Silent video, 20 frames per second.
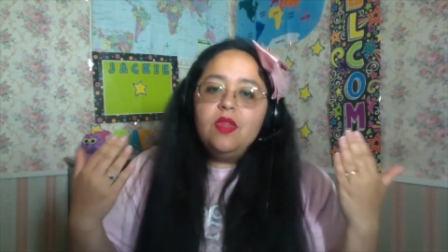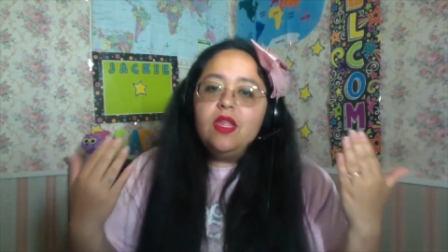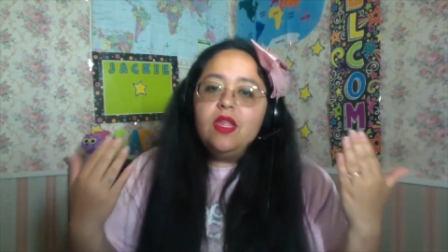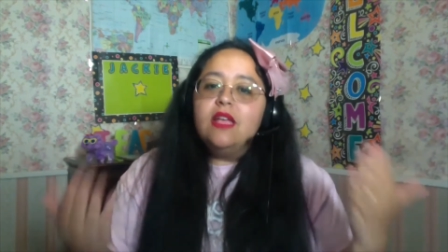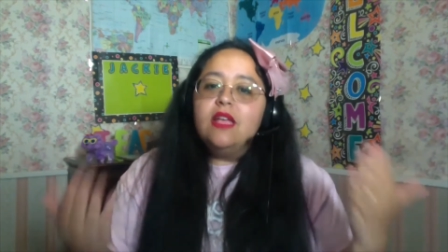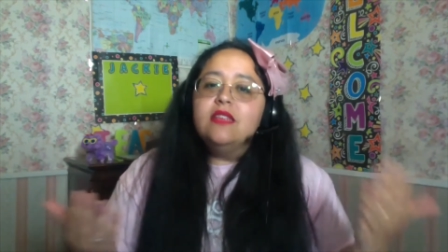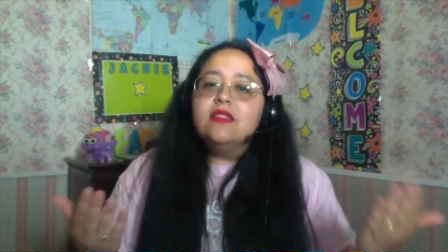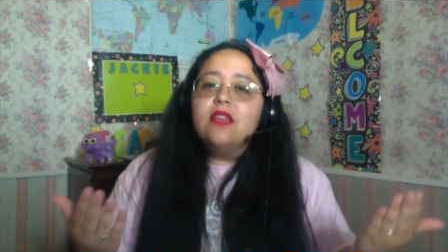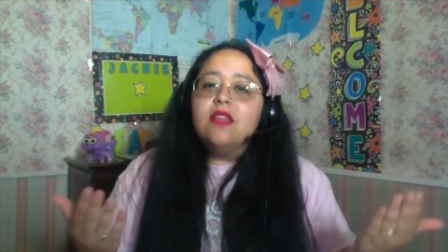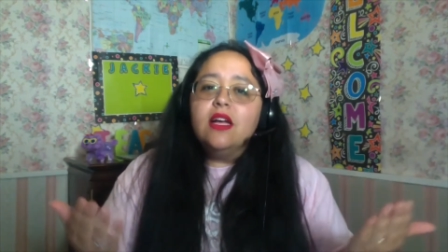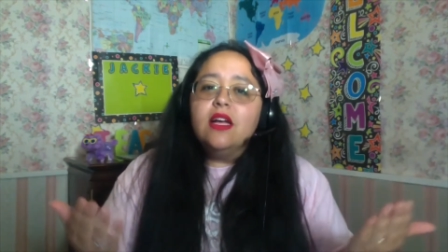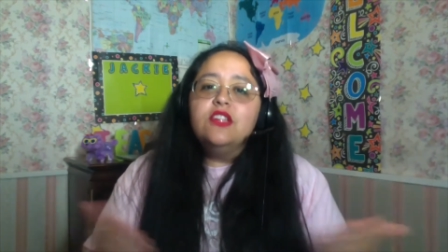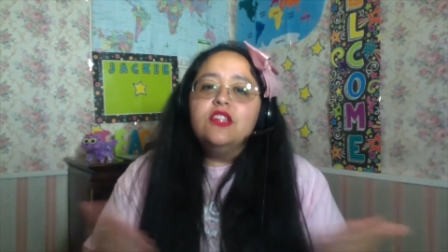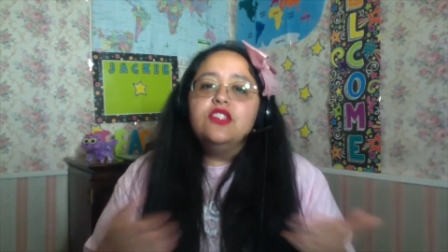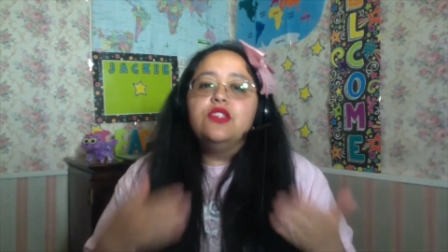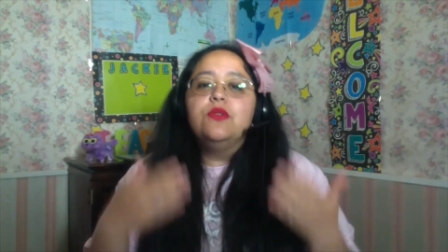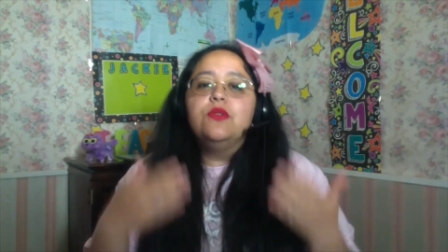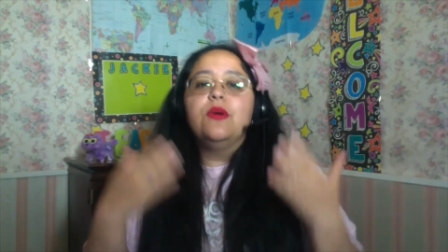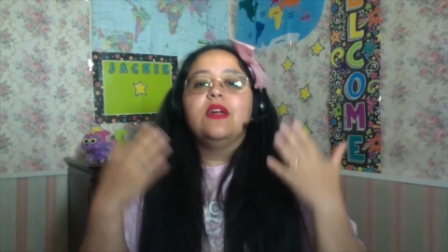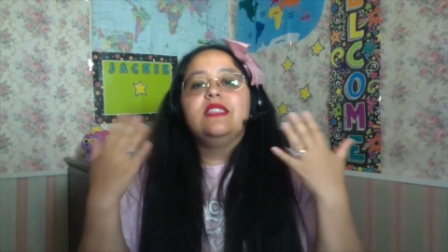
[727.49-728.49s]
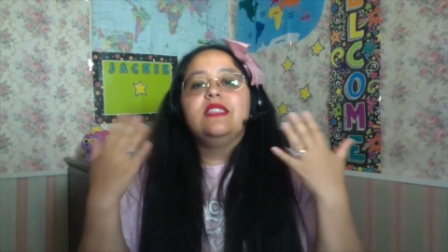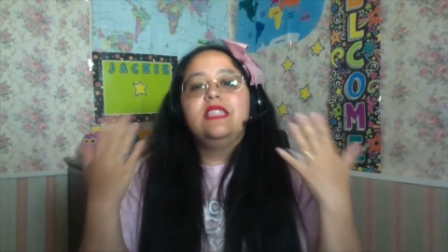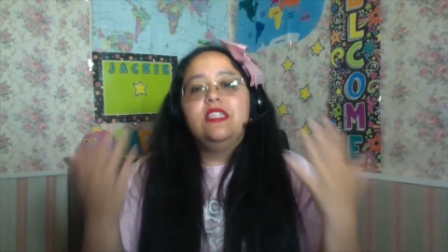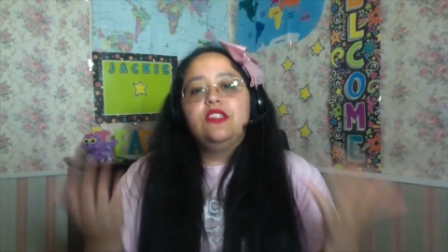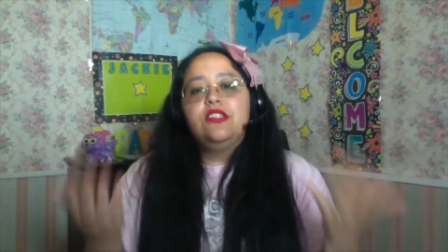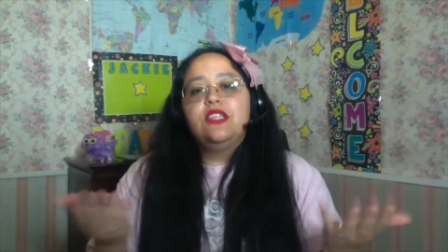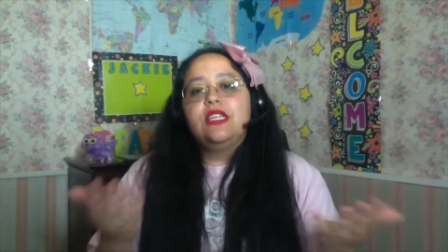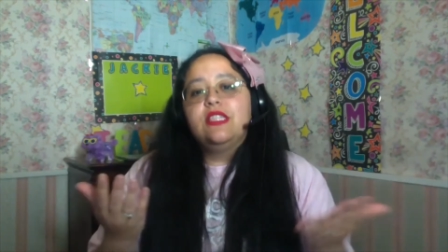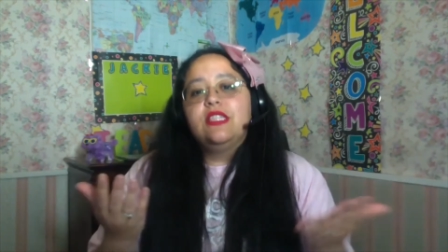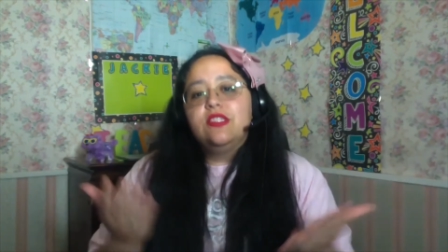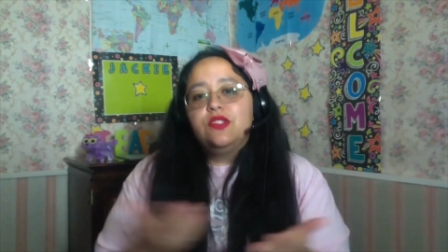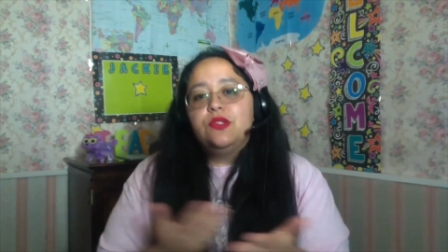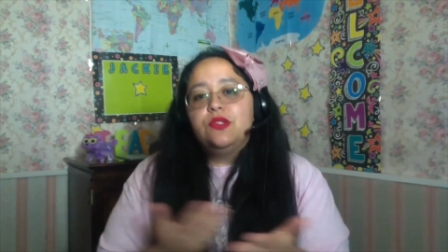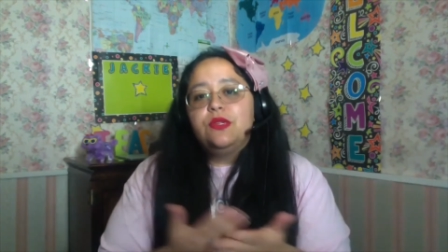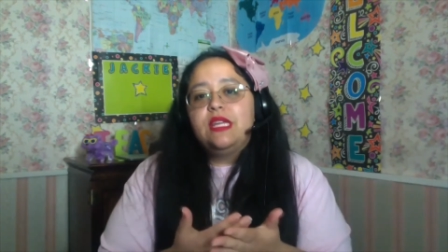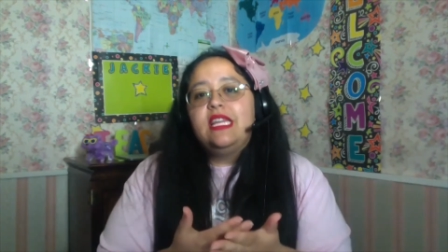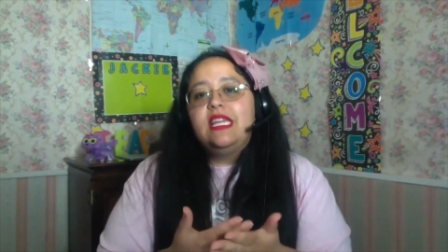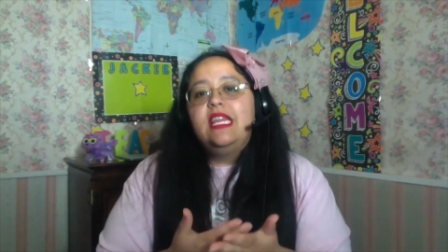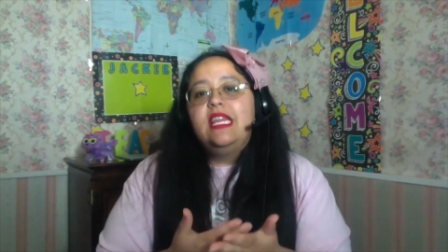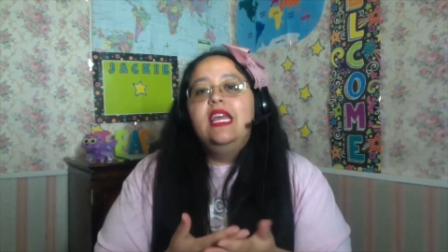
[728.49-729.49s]
As long as you are teaching the
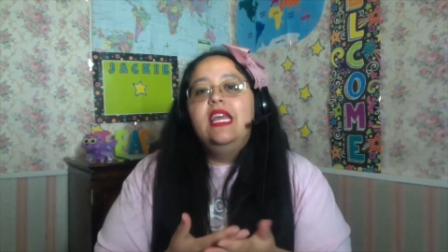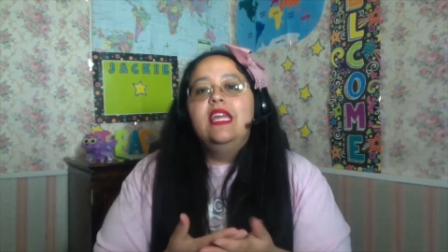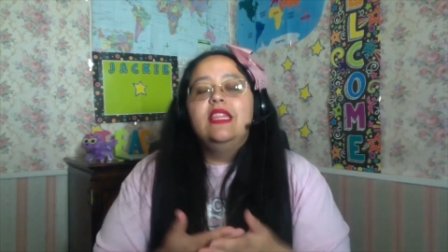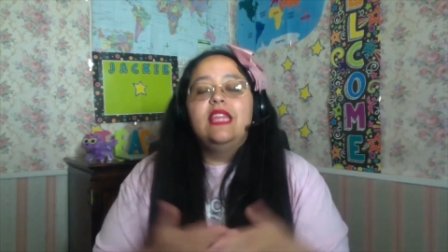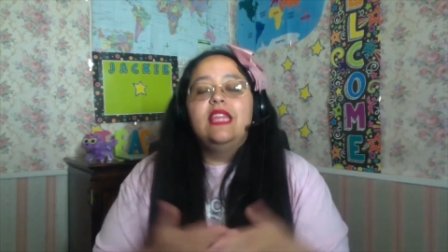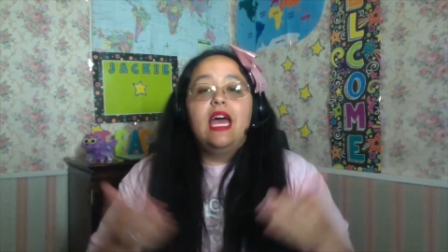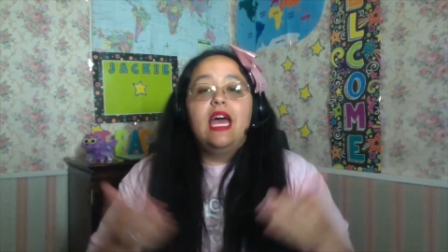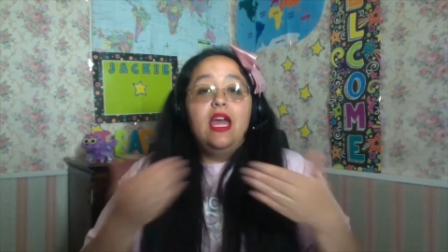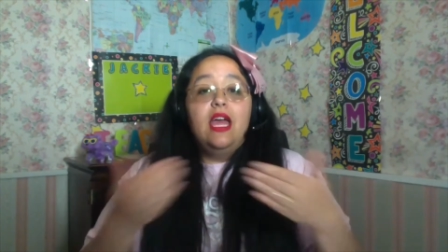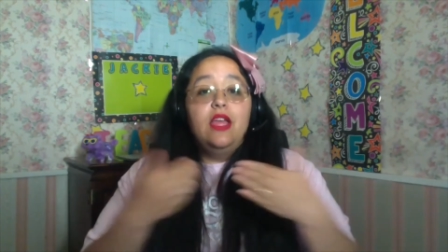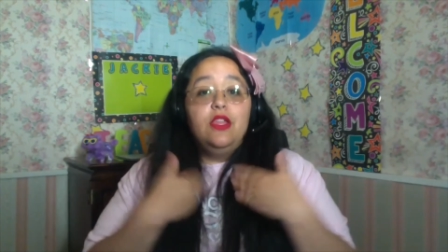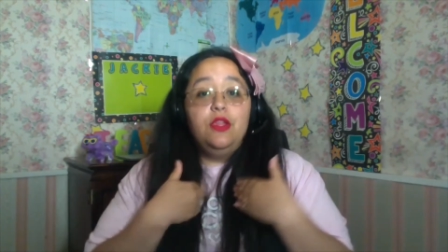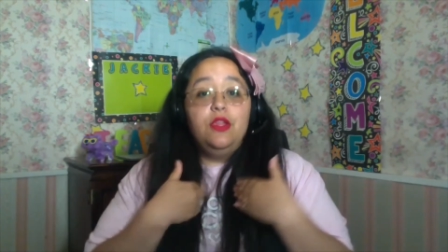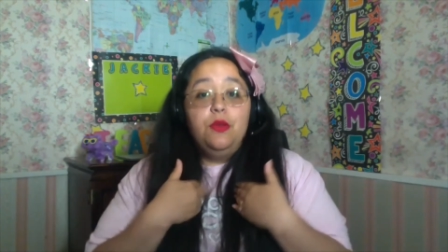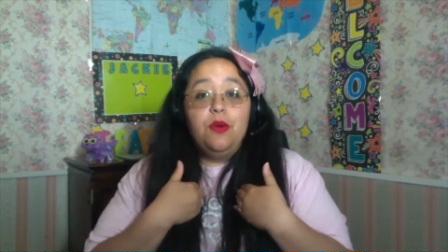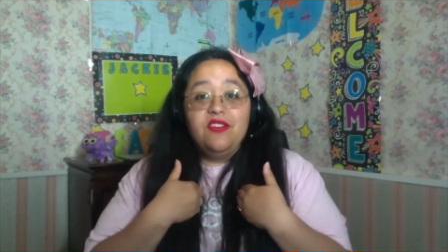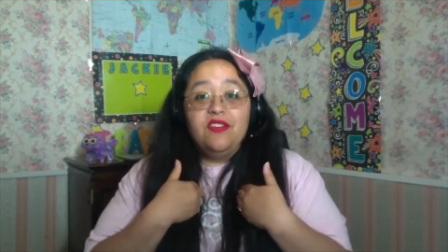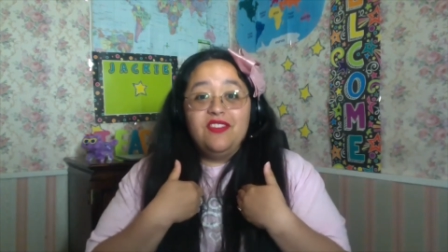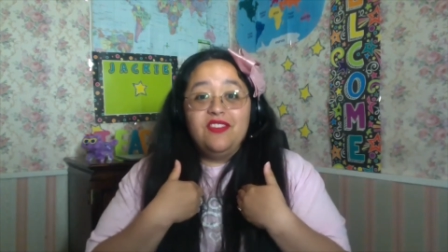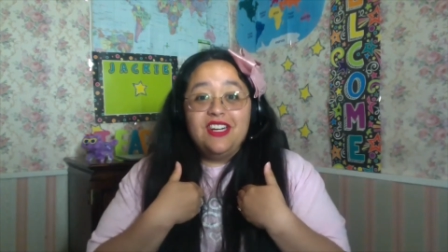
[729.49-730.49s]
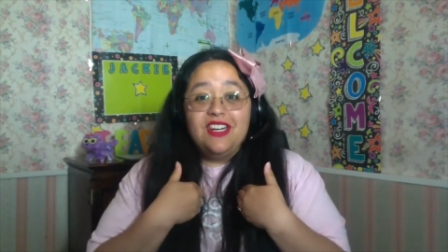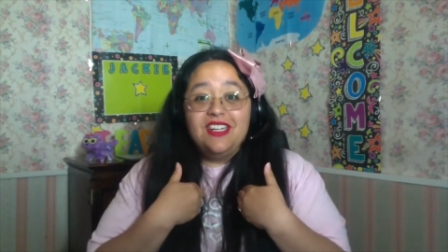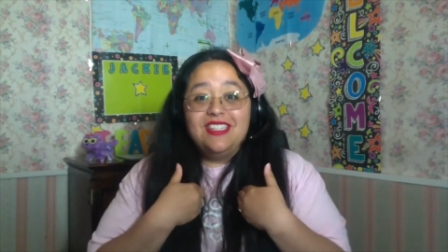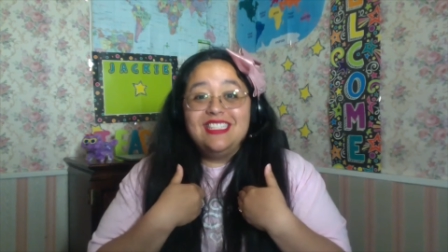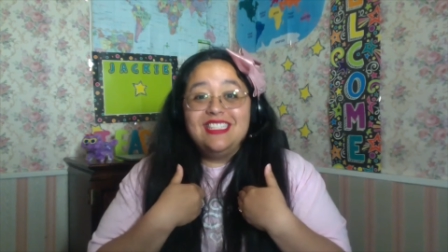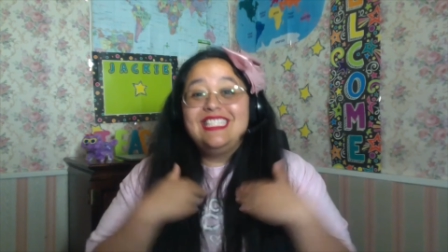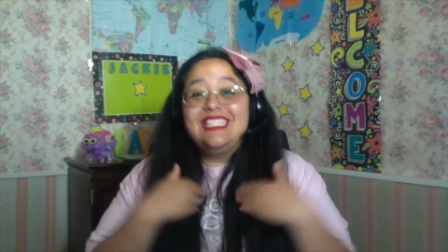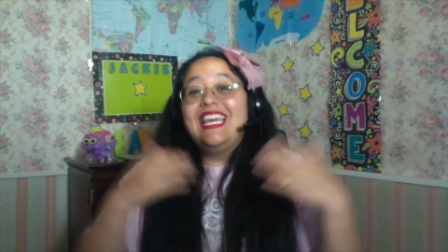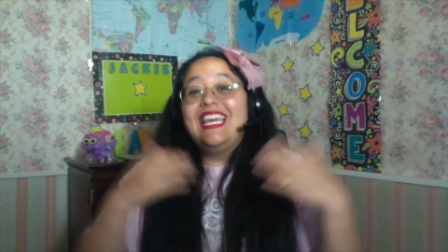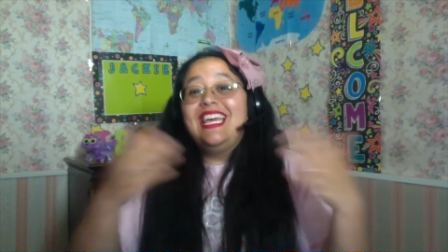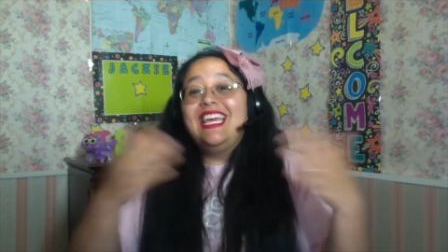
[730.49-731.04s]
student that you are first,